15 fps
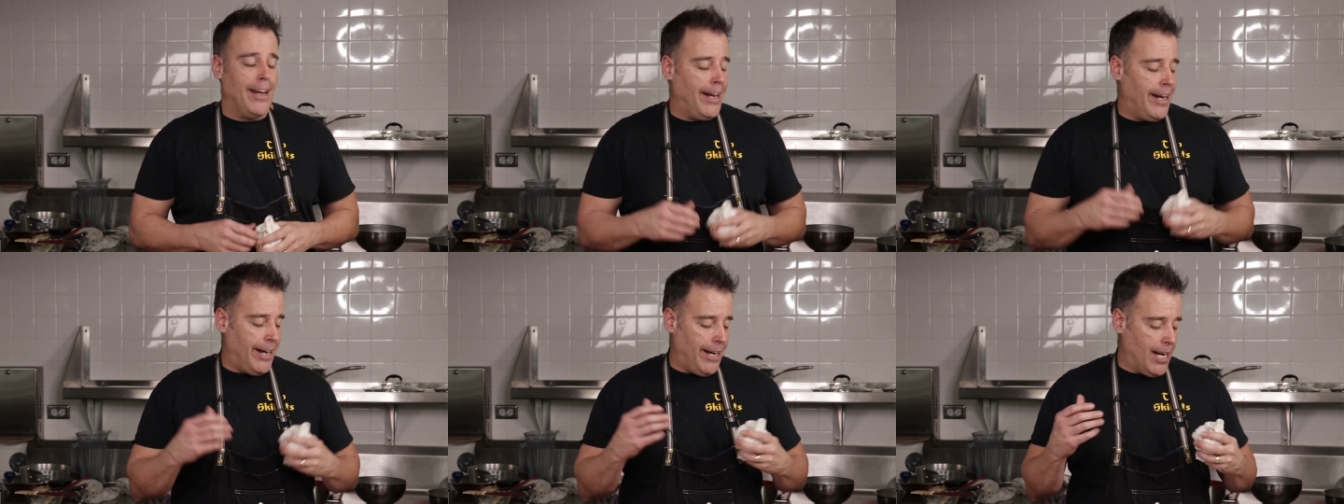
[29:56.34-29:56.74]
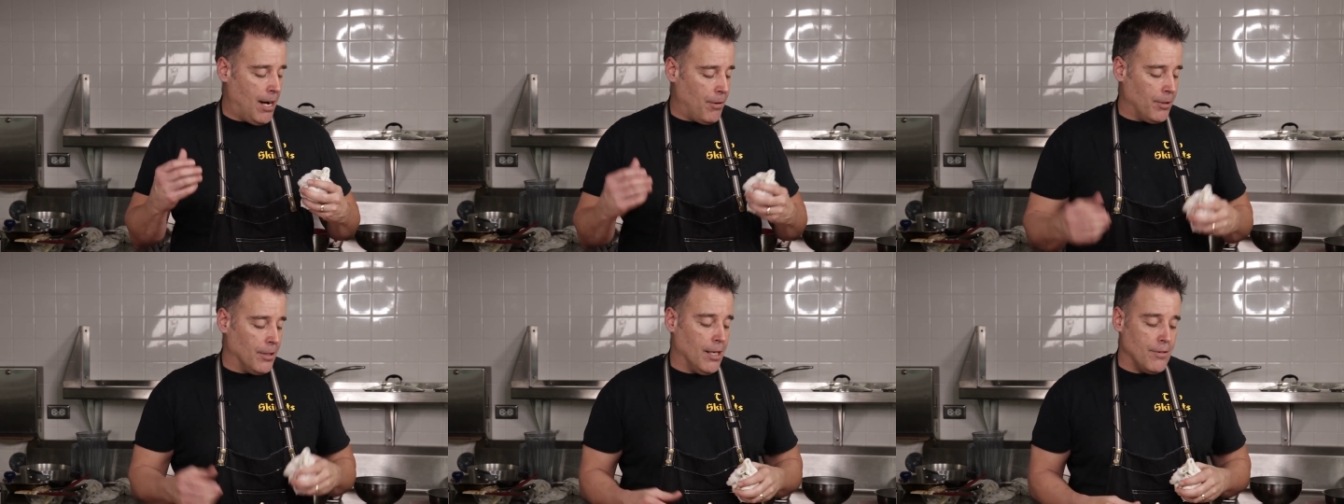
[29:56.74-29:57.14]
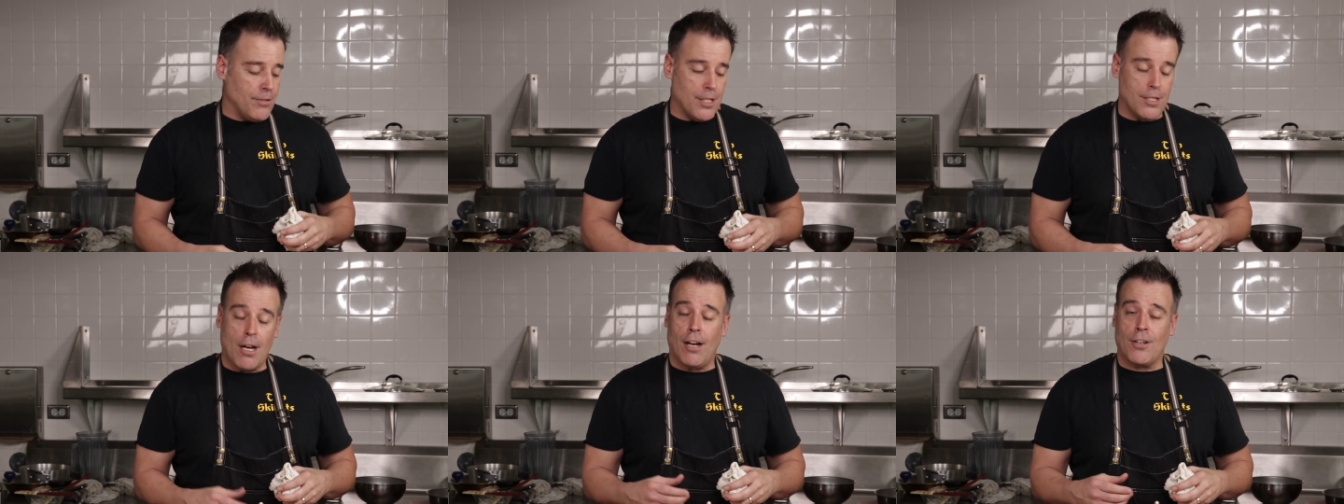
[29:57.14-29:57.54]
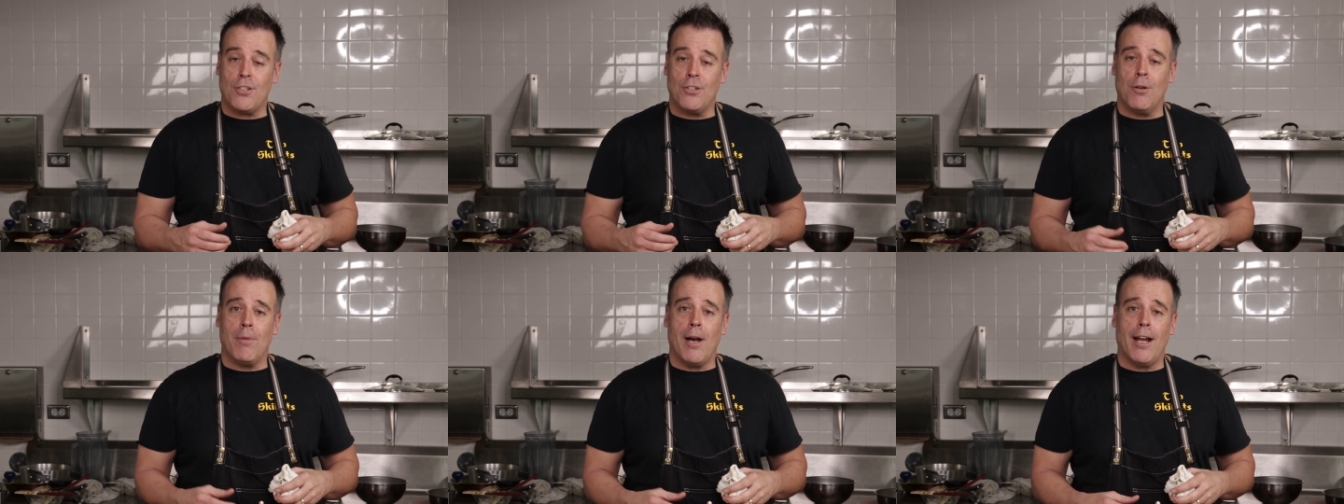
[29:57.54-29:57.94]
and I would love to talk to
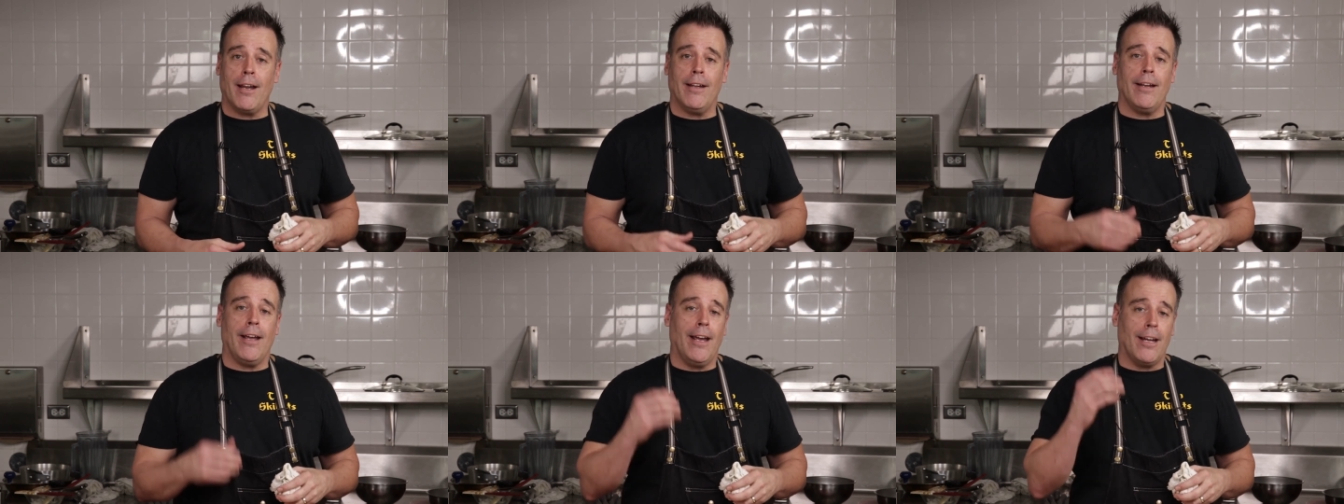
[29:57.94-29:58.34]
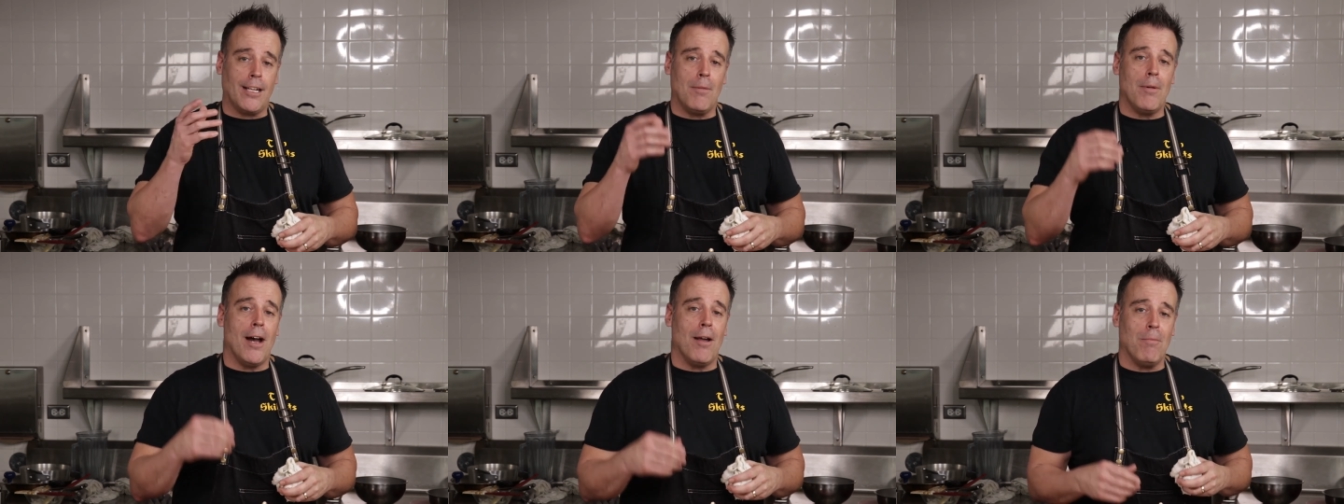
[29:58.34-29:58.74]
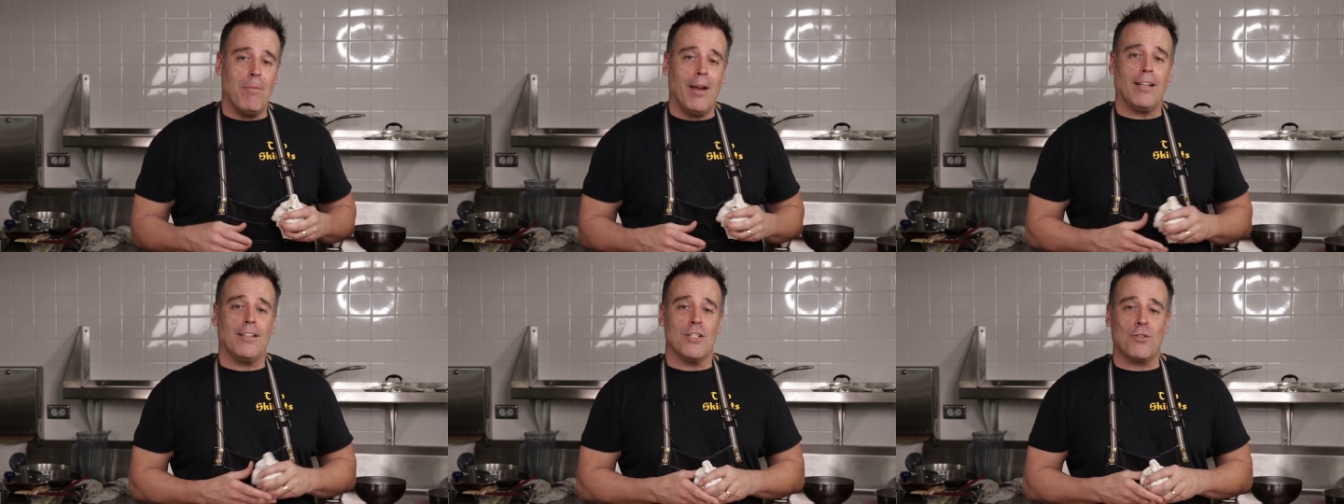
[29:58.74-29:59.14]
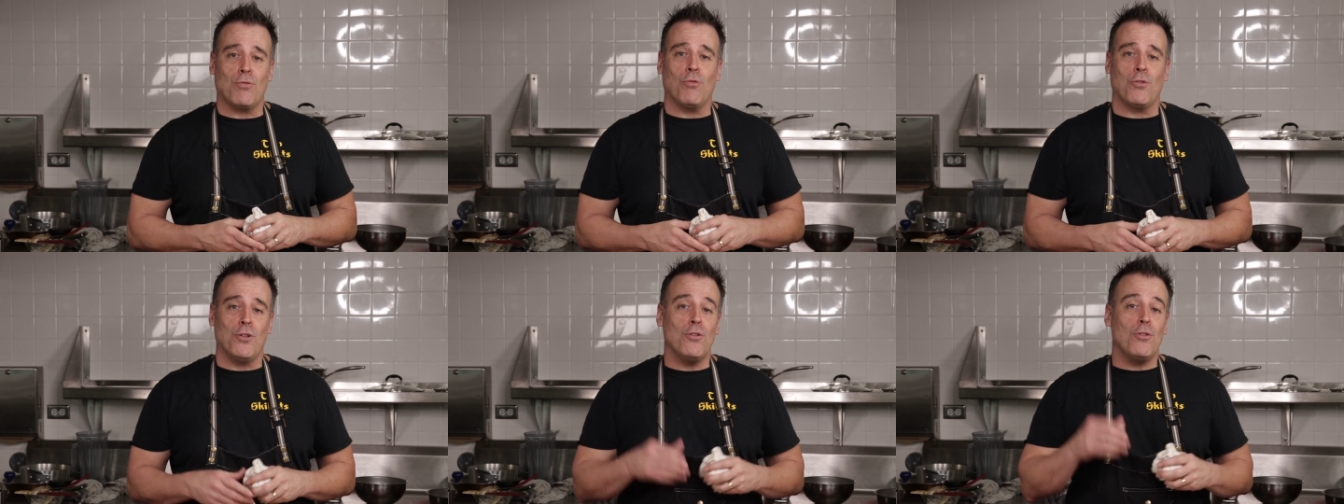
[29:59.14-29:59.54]
you about it and come out and make this
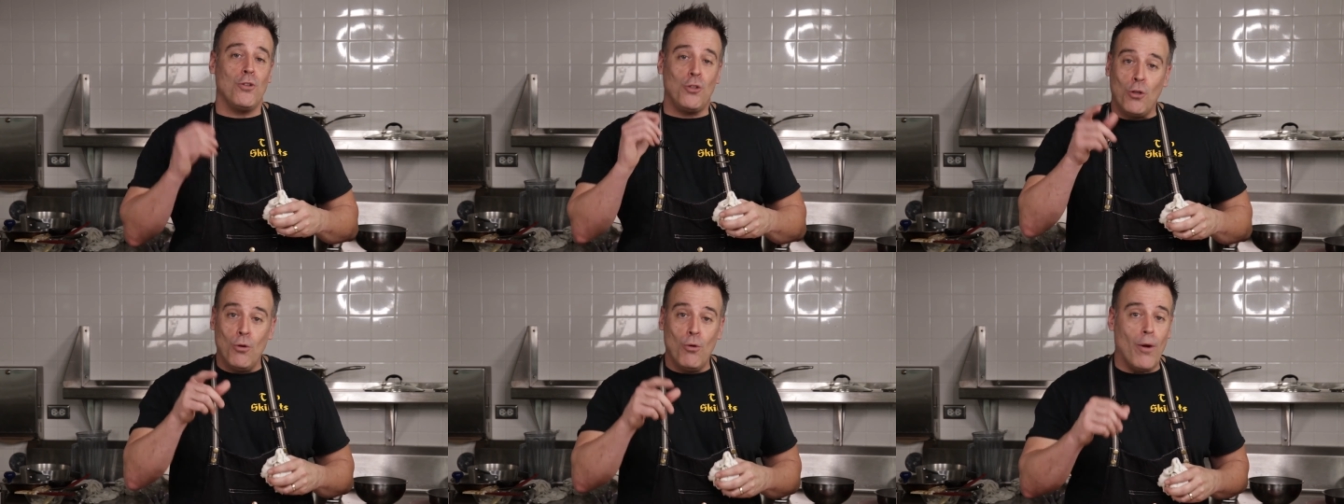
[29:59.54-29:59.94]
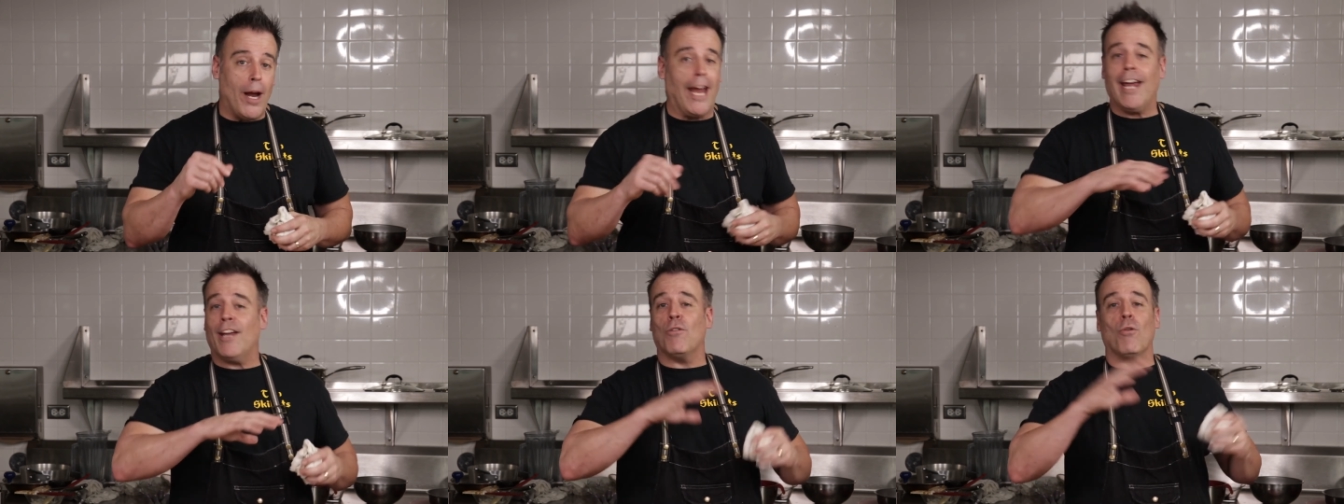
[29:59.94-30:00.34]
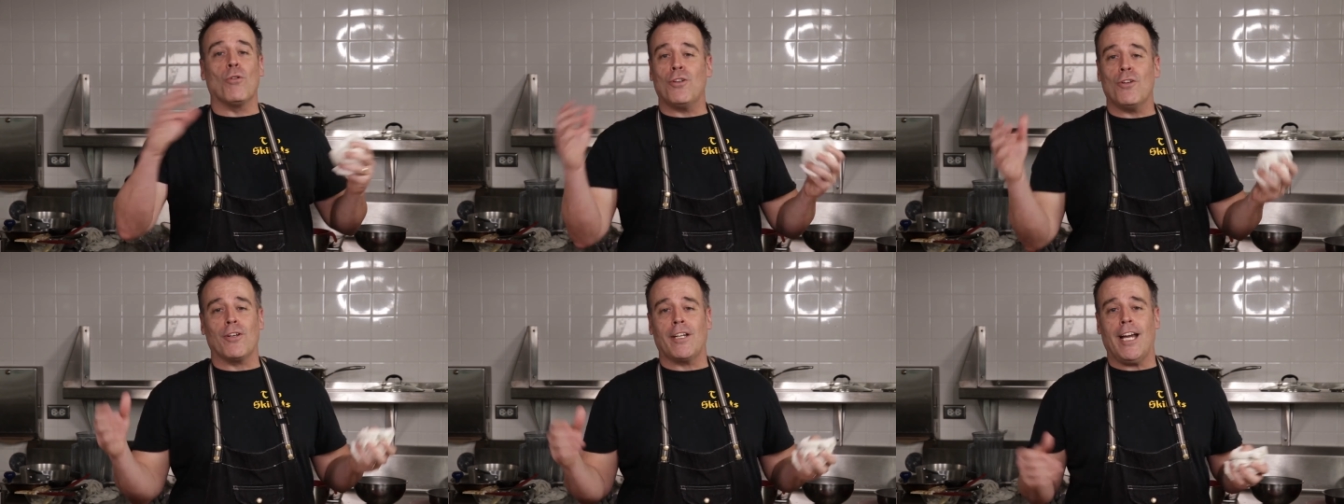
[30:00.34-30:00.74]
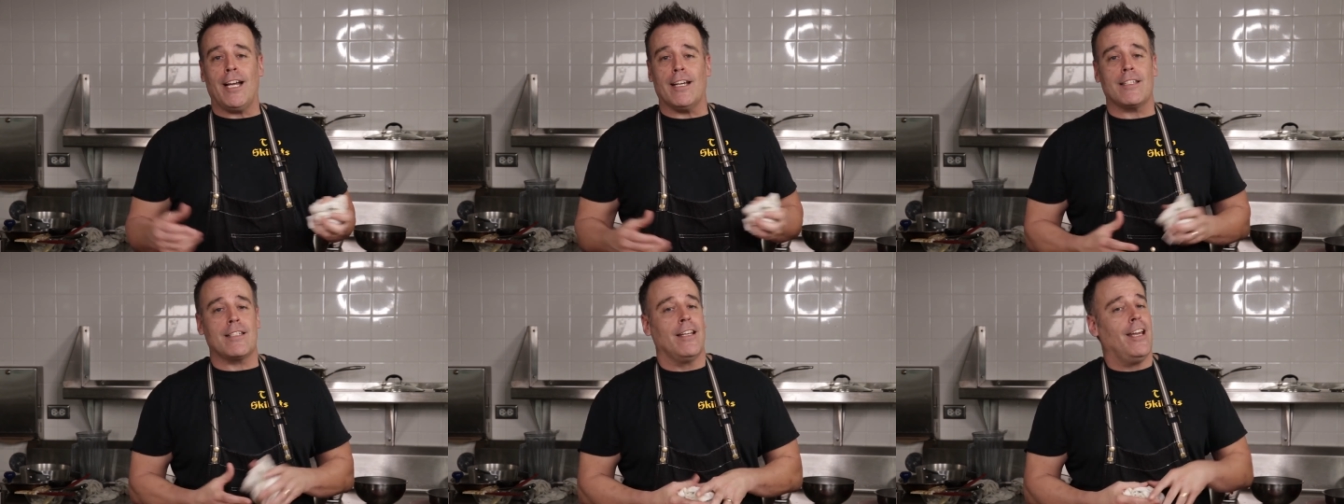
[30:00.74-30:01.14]
for you and or your
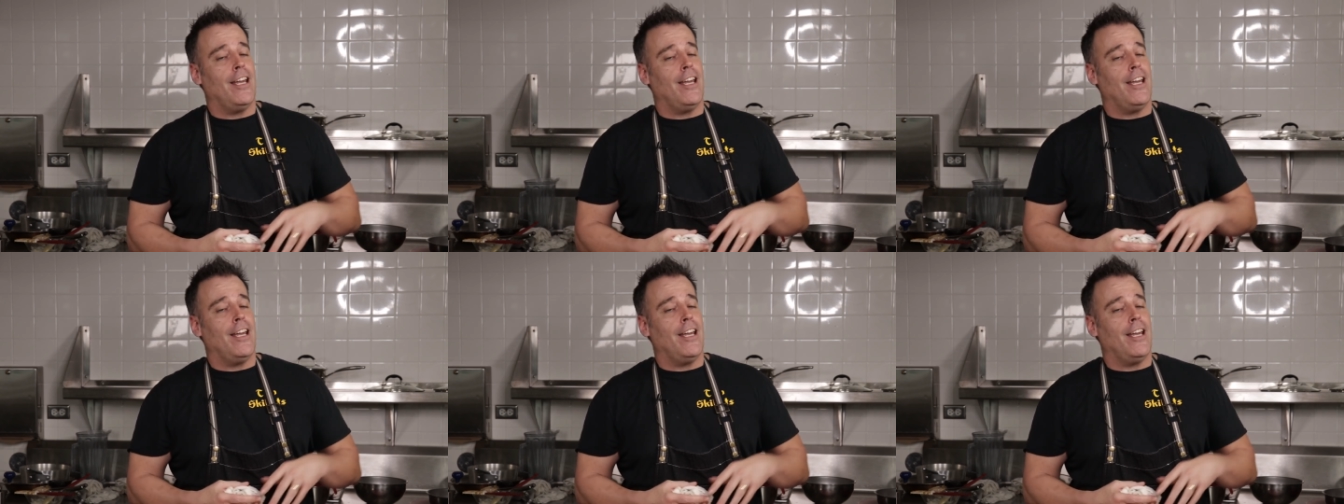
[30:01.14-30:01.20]
guests.